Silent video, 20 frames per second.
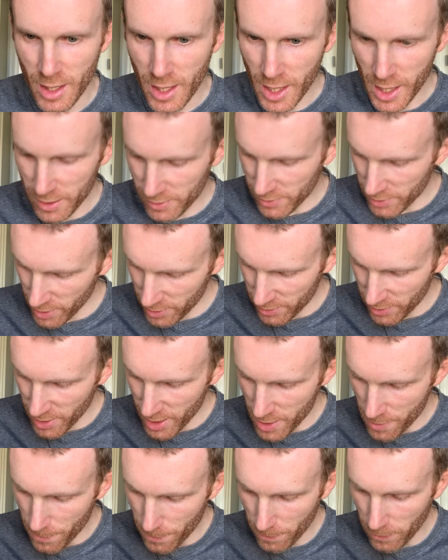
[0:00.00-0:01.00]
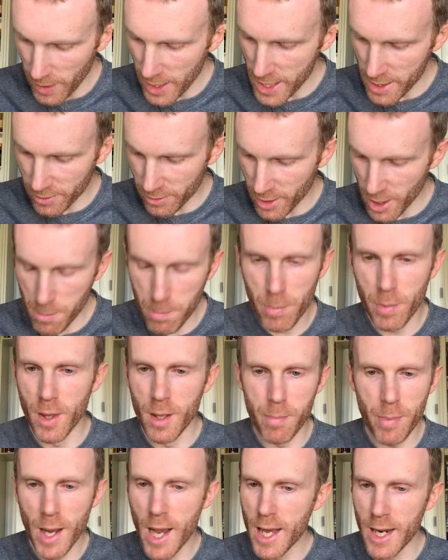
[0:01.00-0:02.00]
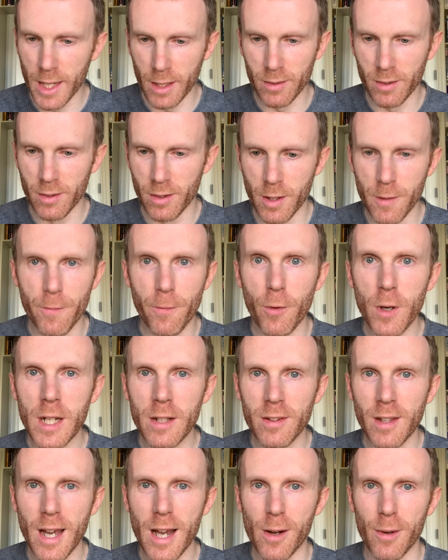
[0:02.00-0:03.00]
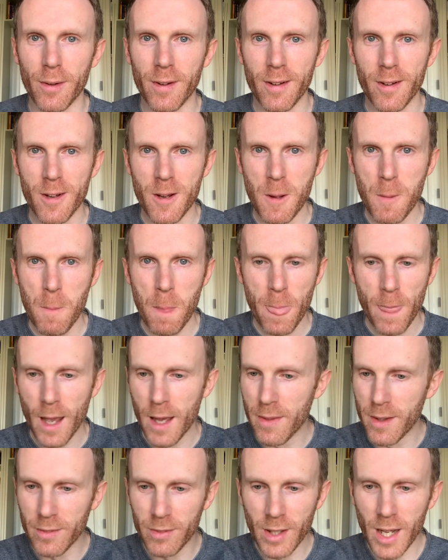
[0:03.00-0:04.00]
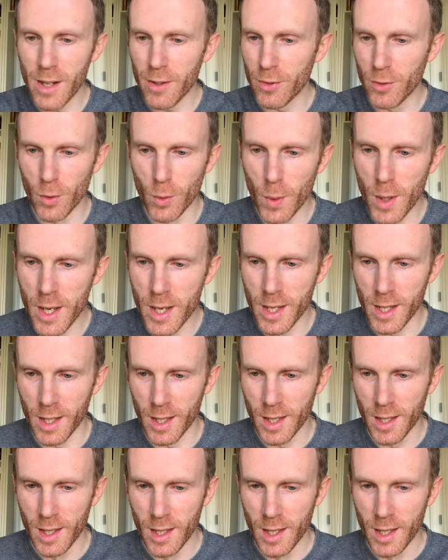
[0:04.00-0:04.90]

It says they fled, they panicked, they freaked out and they dashed away.